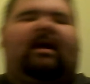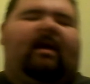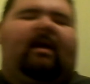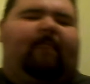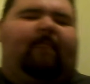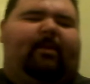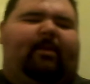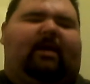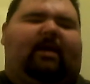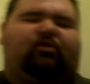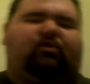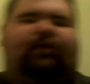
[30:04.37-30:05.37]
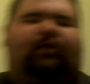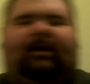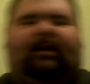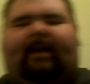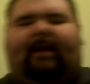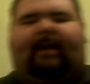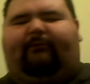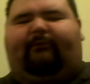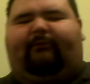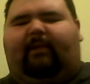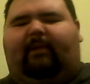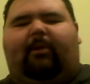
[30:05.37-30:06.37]
Maybe closer to the time of the film
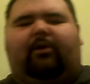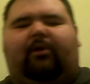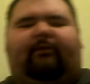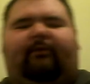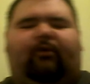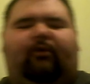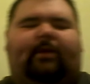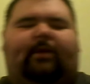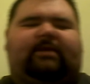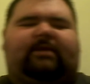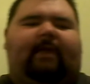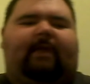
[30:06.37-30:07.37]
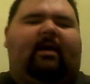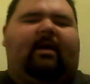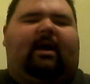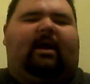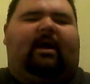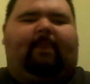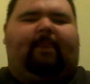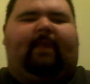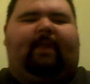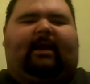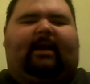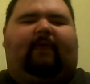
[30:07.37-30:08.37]
coming out in a few weeks' time, I might make
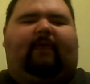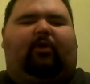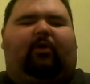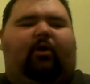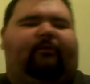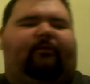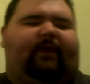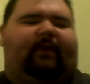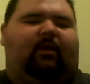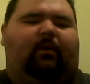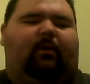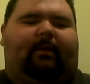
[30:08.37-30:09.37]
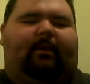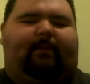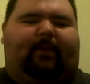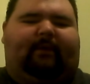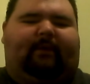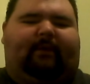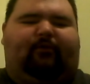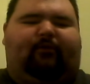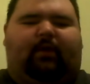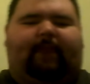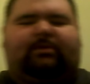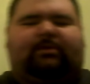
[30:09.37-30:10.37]
a recorded video where I might put in a few
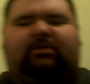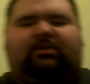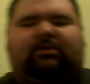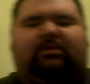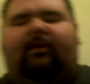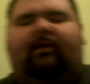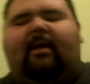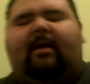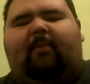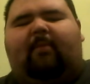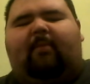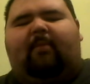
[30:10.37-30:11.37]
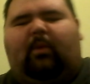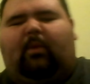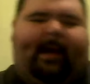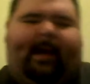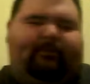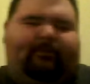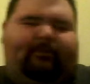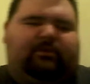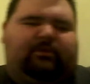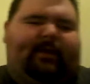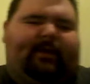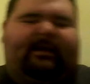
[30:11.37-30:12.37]
clips and stuff, but we'll see what happens
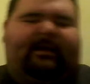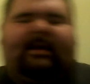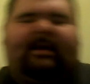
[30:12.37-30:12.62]
with that.